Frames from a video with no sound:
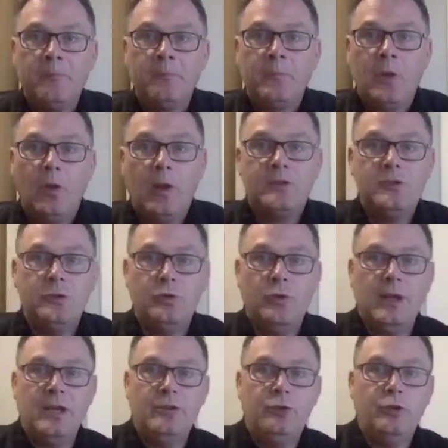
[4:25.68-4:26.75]
unless you
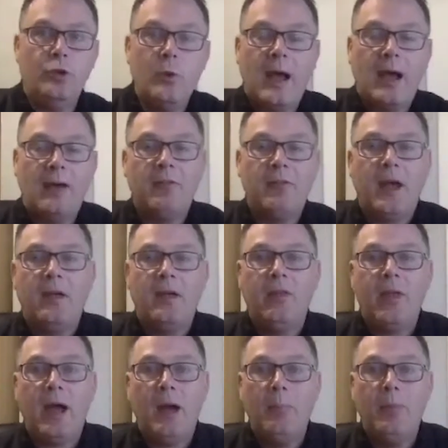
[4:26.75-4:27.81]
really do have
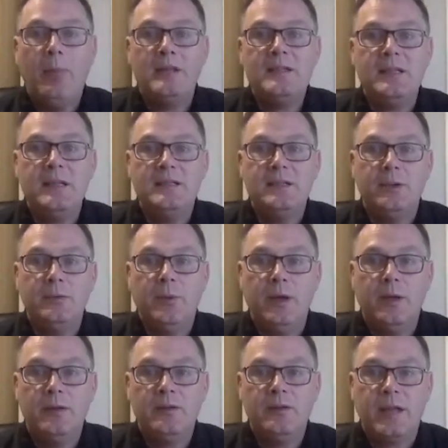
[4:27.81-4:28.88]
that ability
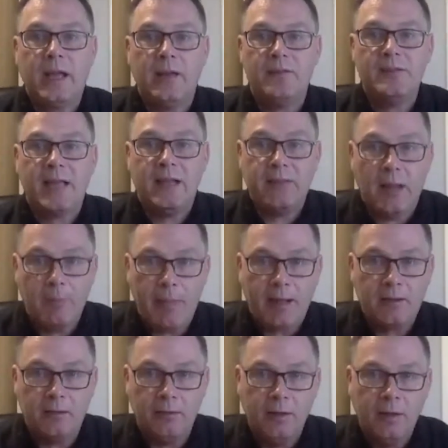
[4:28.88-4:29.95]
to kind of take that
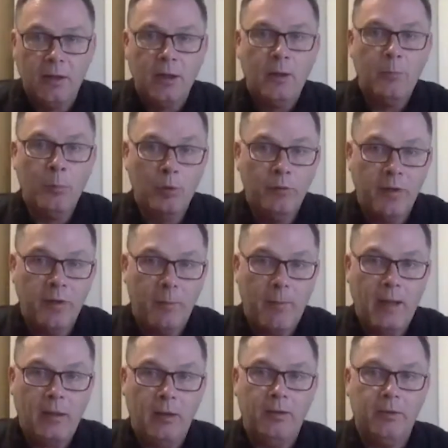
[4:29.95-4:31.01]
metal, move that
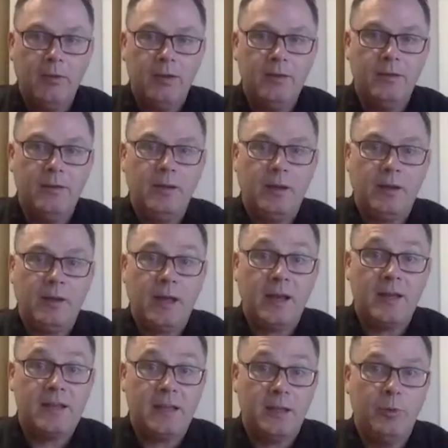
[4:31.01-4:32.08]
metal and kind of
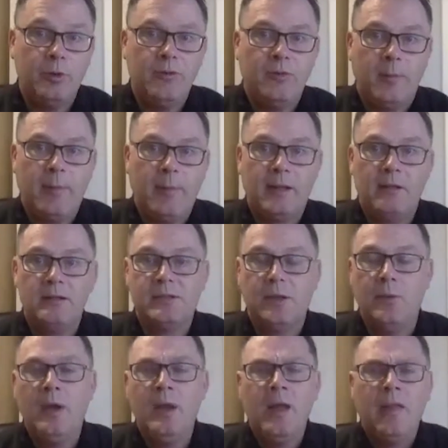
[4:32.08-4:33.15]
take the money for that metal. So
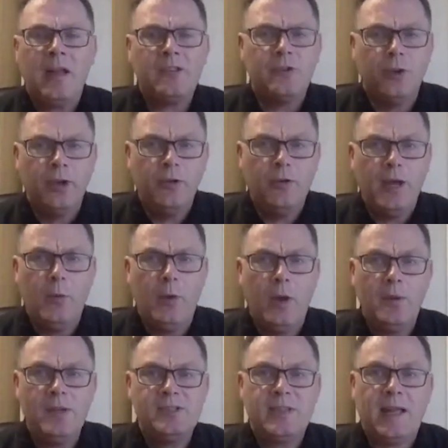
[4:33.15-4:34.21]
that's really
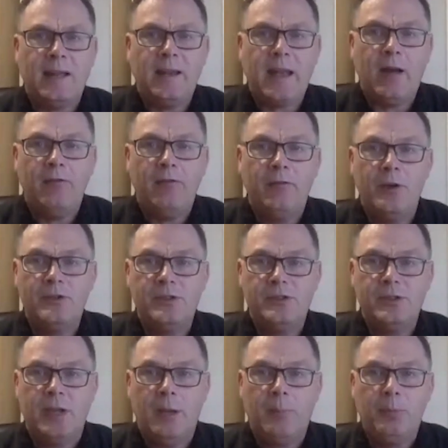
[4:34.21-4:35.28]
stand out versus
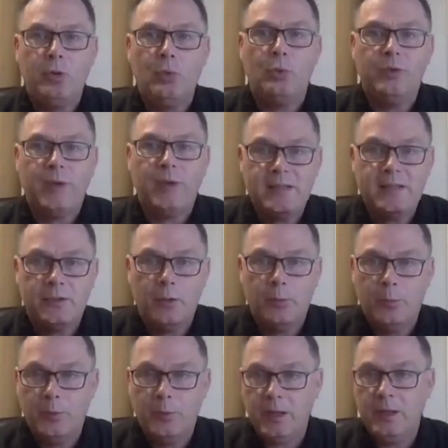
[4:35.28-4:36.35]
a pure data
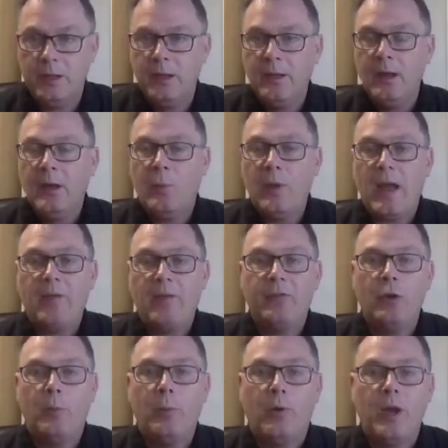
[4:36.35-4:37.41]
company. We have the
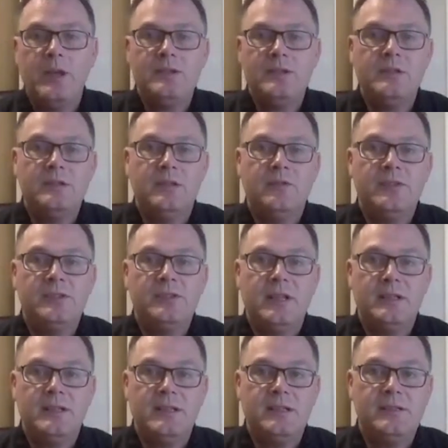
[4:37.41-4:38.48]
operations and the
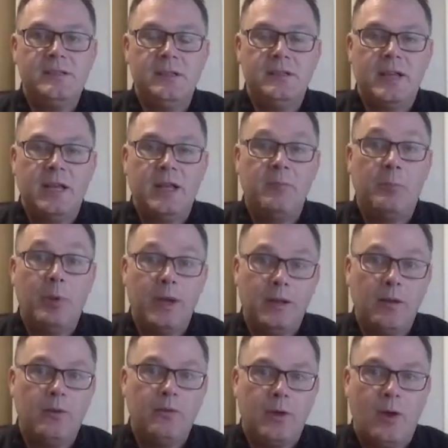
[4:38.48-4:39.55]
facilities to kind of bring
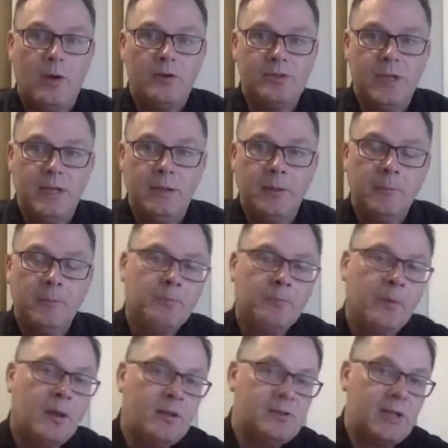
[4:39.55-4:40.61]
those cars in,
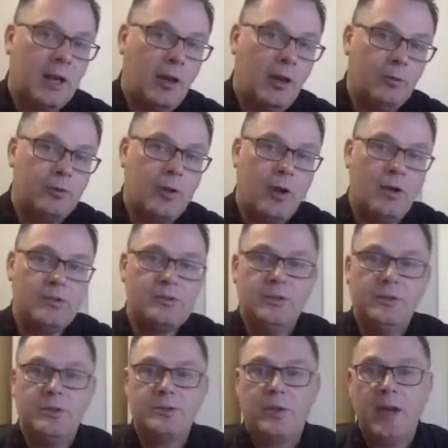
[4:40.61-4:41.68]
sell those cars to the
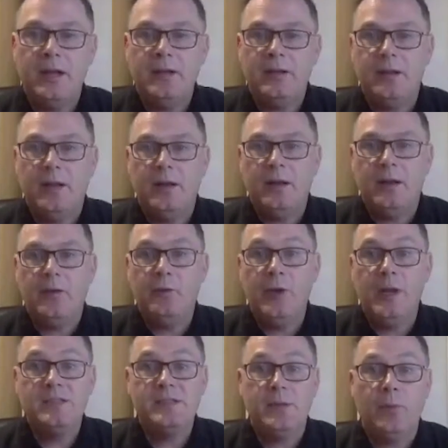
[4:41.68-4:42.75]
trade and really
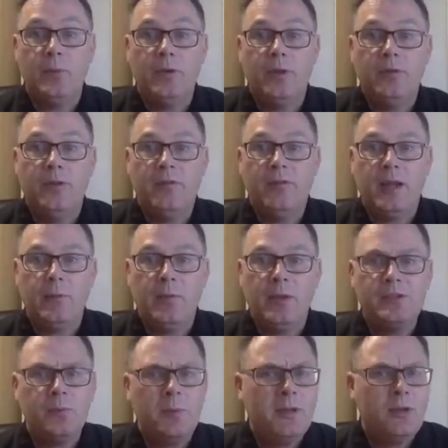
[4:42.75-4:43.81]
see what the value is.
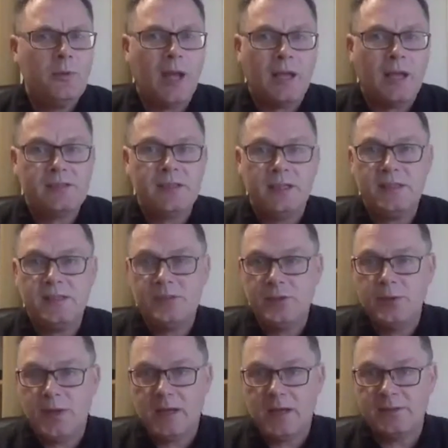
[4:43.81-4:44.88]
So we've been doing that, as I said, since
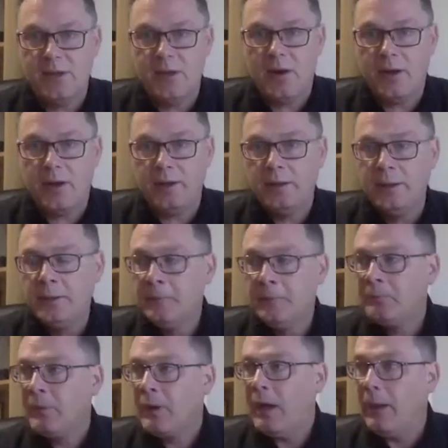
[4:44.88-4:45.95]
2009.
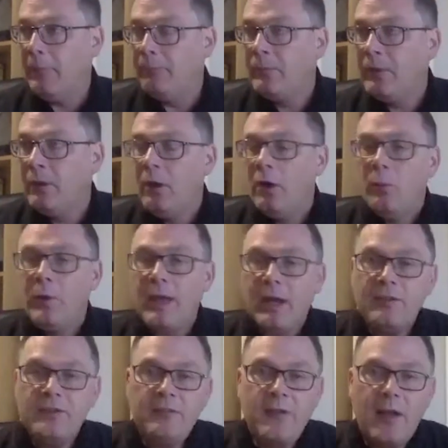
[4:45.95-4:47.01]
We kind of
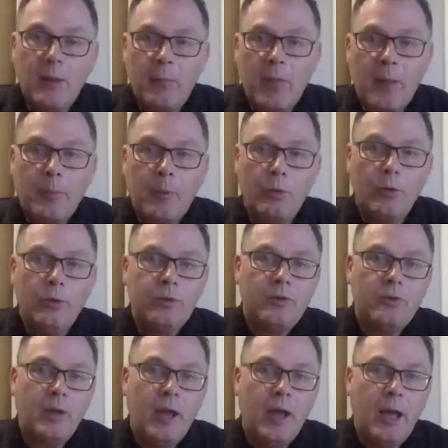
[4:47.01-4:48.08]
developed that product
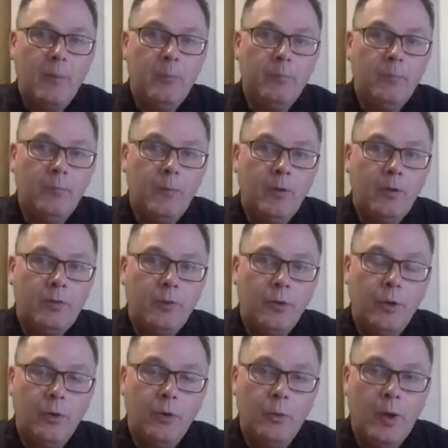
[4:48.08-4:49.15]

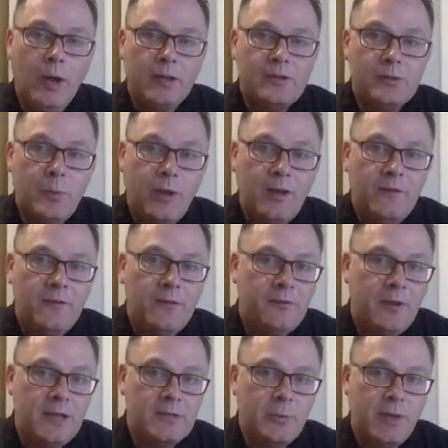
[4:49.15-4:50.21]
through
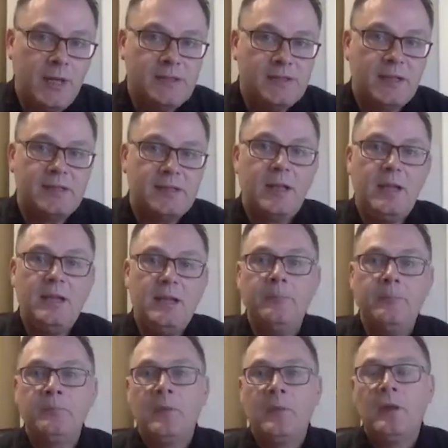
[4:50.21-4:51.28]
2015, 2016.
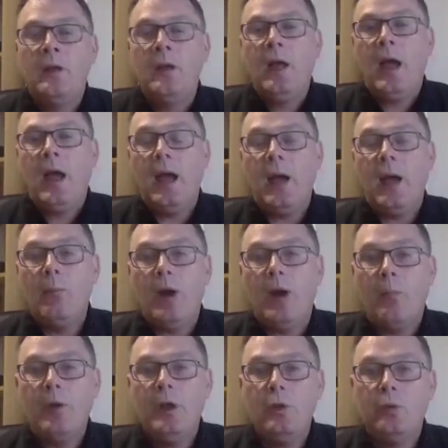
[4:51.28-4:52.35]
And
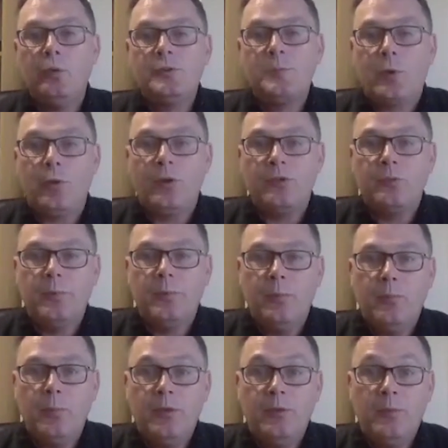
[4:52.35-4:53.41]
we launched products
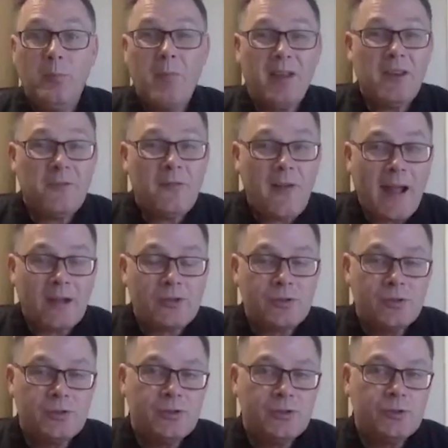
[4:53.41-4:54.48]
with
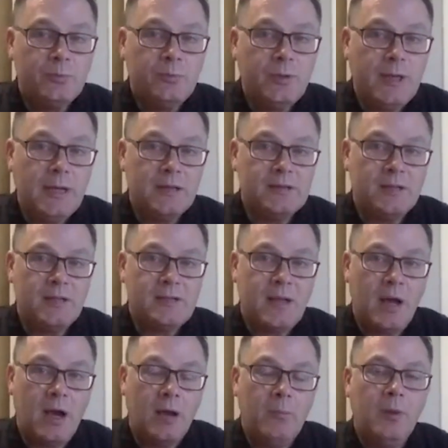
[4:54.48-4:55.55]
manufacturers and some dealers at the
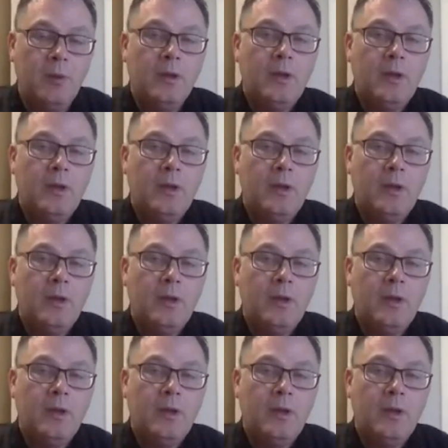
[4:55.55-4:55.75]
time